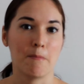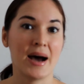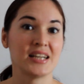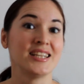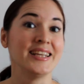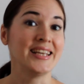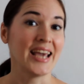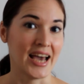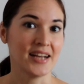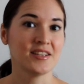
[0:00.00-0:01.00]
but
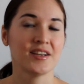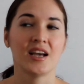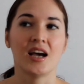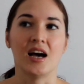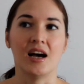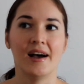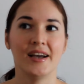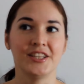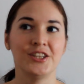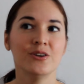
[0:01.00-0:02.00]
yet
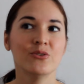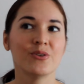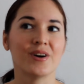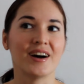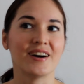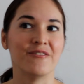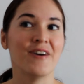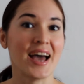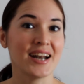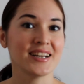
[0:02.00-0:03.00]
you
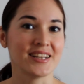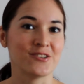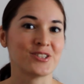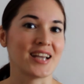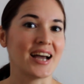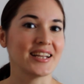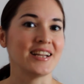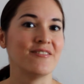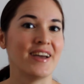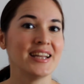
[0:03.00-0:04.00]
start
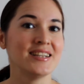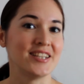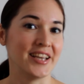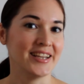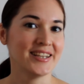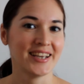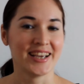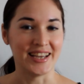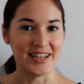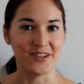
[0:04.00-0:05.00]
inventing
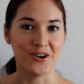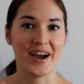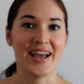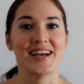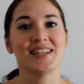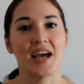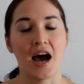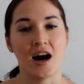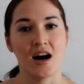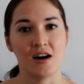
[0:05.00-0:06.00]
in your head
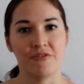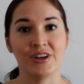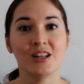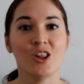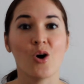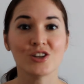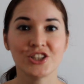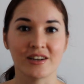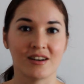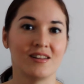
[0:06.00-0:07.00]
the
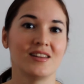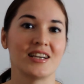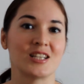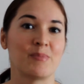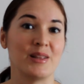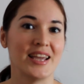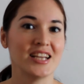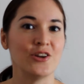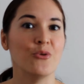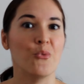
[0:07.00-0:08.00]
logical
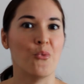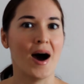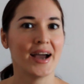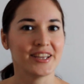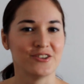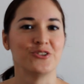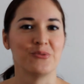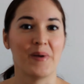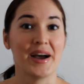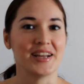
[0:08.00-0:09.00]
explanation why you
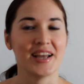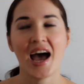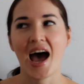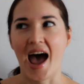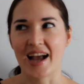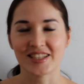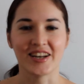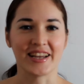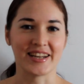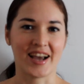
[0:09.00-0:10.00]
should buy it.
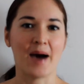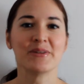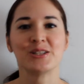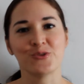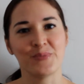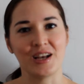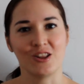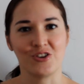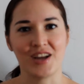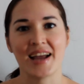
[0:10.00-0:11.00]
Actually, it happens to me a
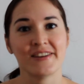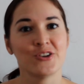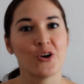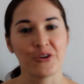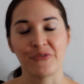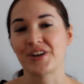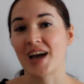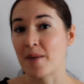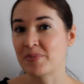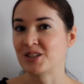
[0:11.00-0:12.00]
lot. I don't know if it
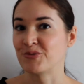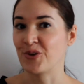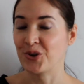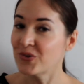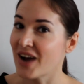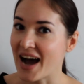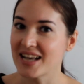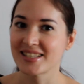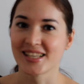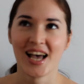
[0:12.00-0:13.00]
happens for you guys.